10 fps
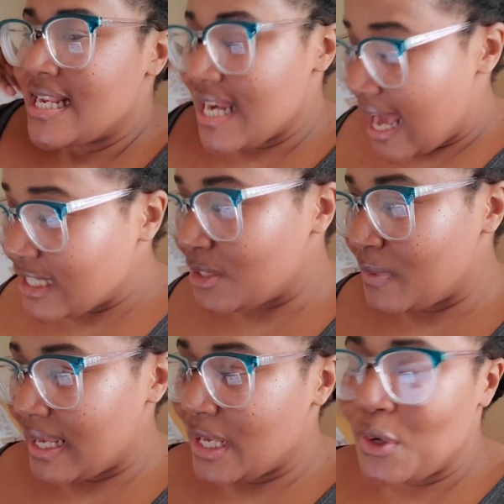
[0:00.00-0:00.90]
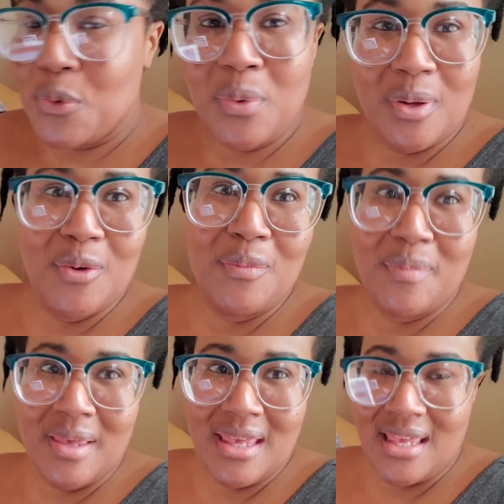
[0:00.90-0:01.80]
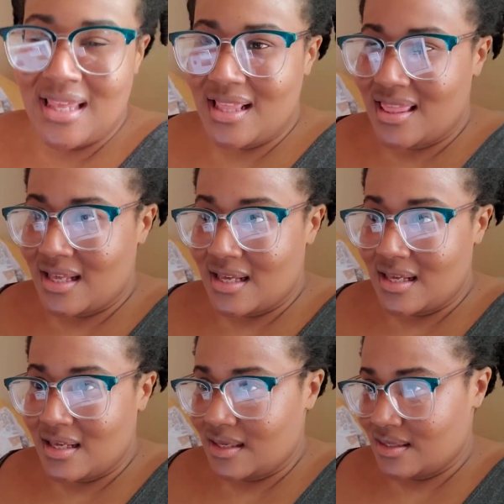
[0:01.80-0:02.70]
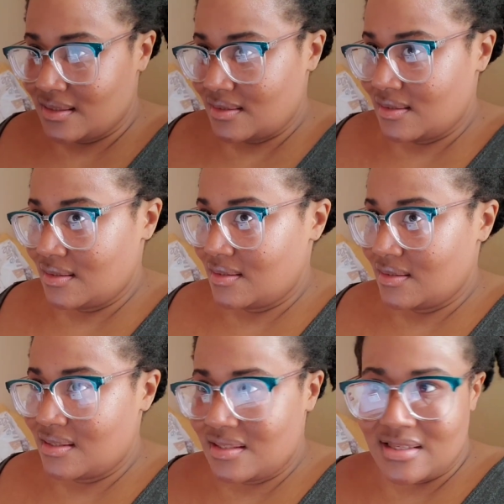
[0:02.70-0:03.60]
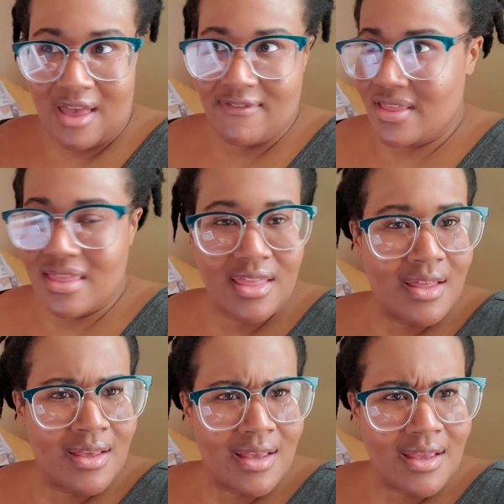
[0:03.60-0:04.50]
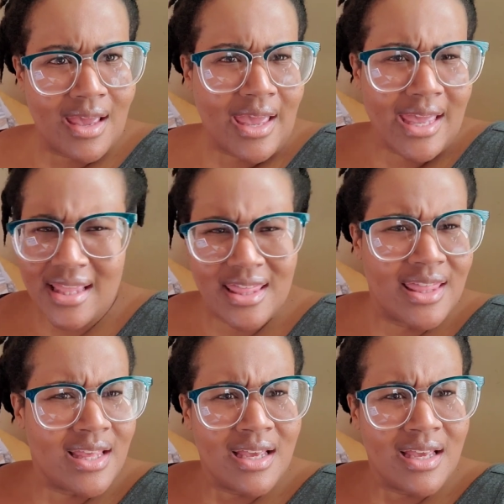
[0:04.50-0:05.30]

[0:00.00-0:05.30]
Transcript: next week will be the seventh, eighth,